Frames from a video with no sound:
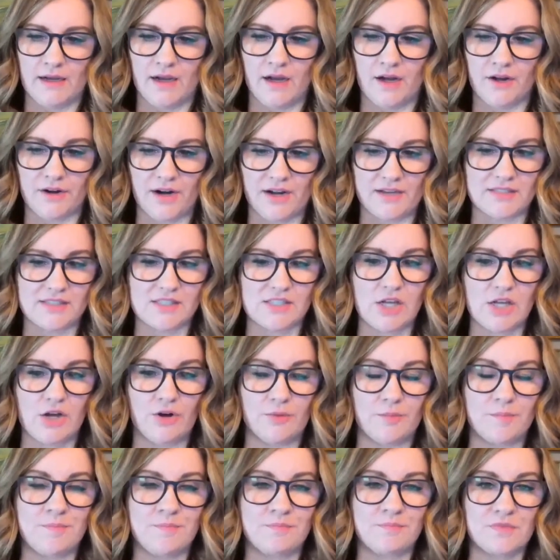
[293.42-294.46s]
All right,
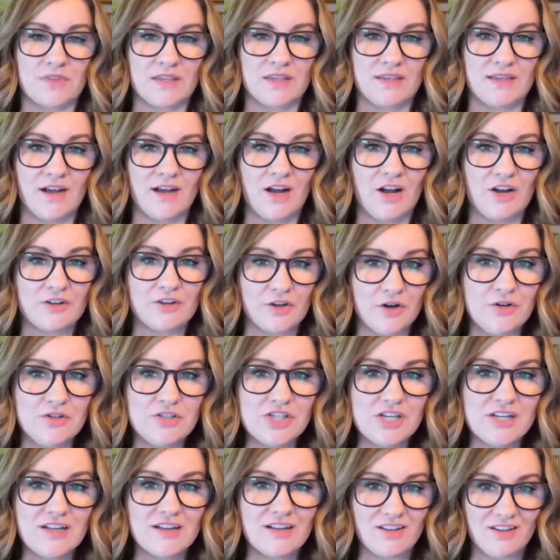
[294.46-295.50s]
so on
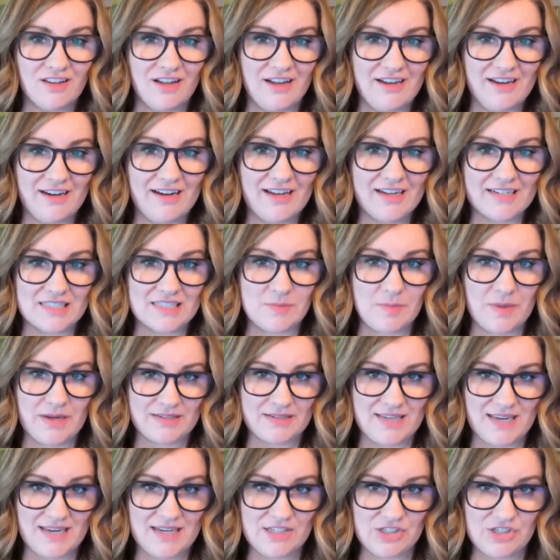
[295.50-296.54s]
coaching client
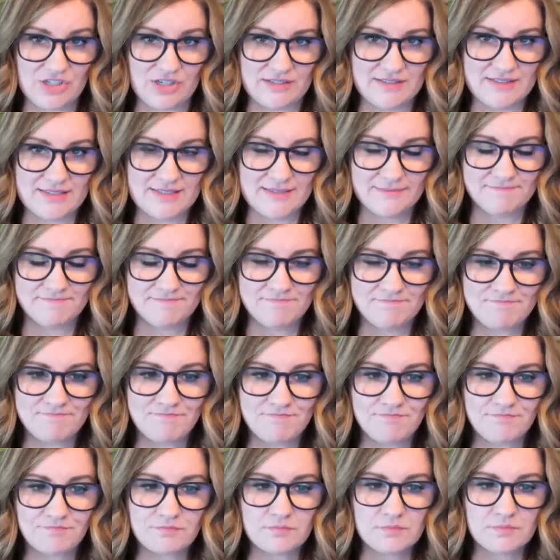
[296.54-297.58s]
expectations,
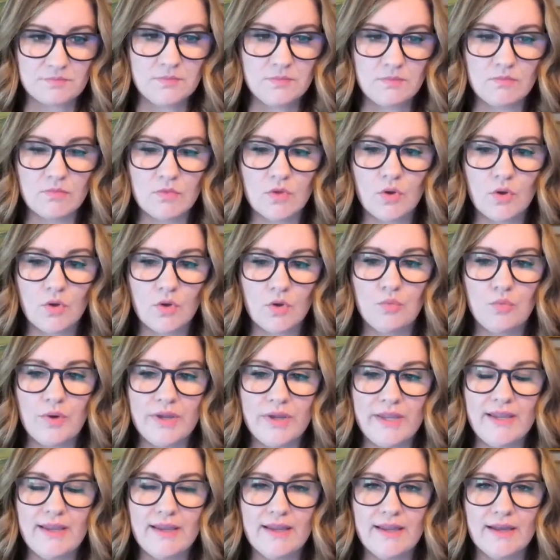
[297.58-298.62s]

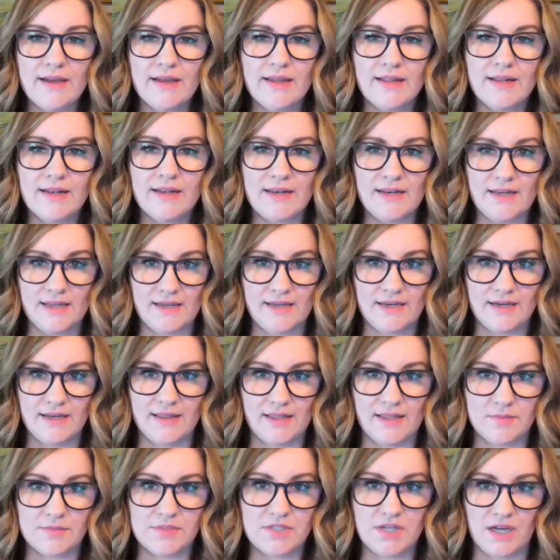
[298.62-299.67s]
we need
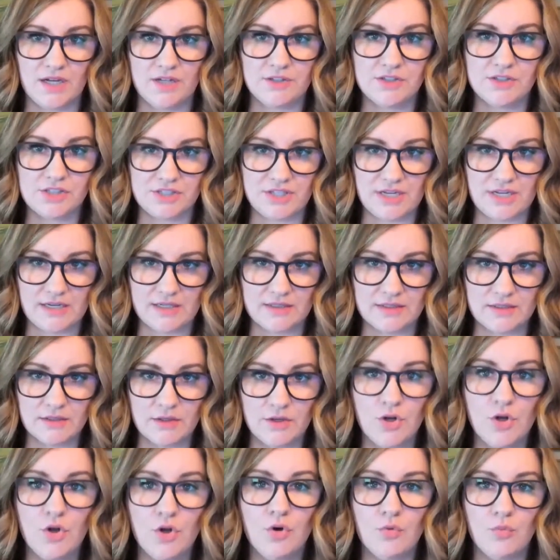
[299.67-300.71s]
them to understand
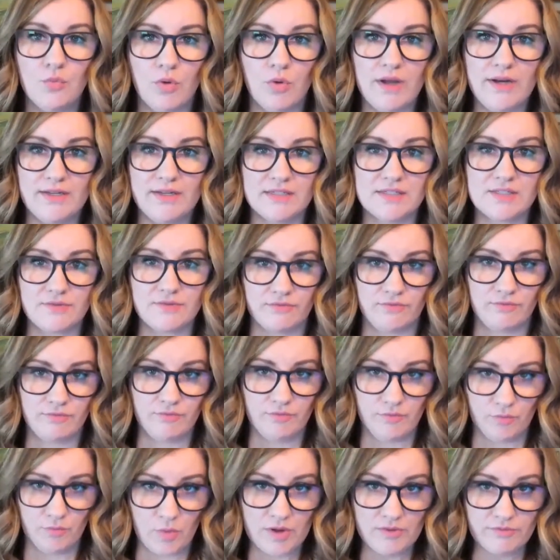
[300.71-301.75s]
what
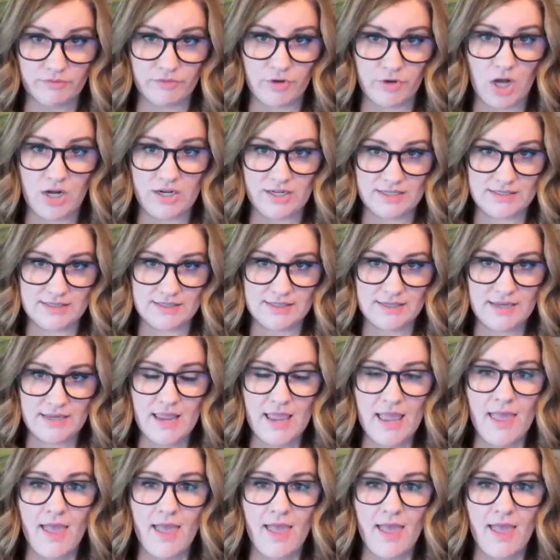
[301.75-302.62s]
fraud is.